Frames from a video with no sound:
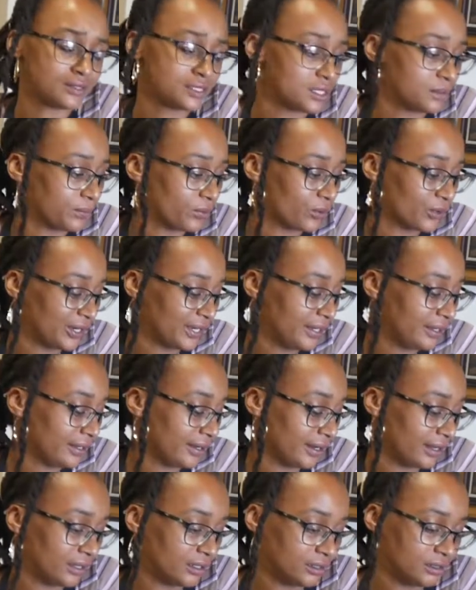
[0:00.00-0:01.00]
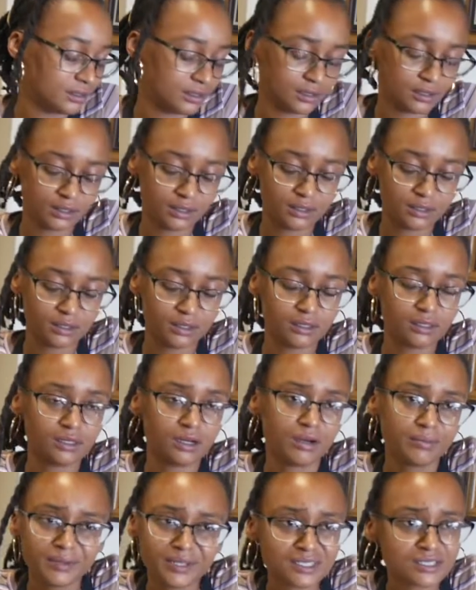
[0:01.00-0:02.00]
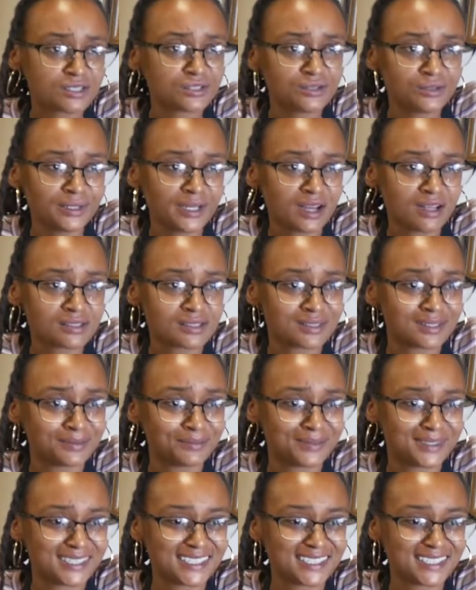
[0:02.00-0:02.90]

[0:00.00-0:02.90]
supporting, and hope you guys are doing awesome.